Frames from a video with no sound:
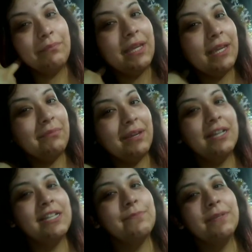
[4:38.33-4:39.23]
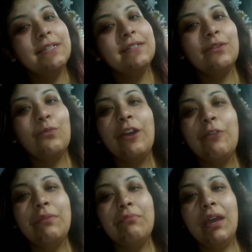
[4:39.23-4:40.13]
Me and my husband, the way
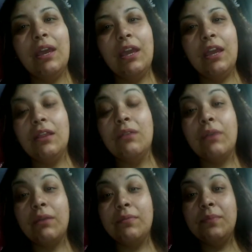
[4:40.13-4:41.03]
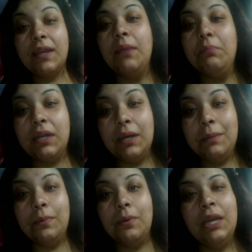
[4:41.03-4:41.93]
we met and the way we became a
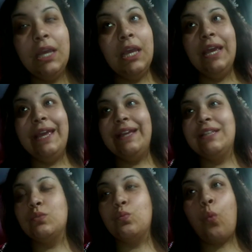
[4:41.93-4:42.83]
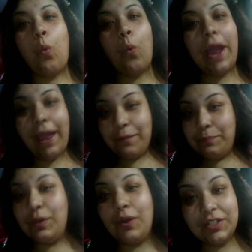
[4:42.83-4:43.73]
couple, it's way
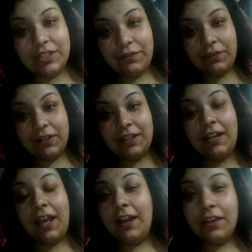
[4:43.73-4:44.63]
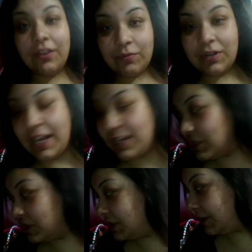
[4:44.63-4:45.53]
beyond different than any other
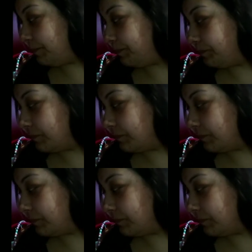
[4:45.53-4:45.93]
relationship.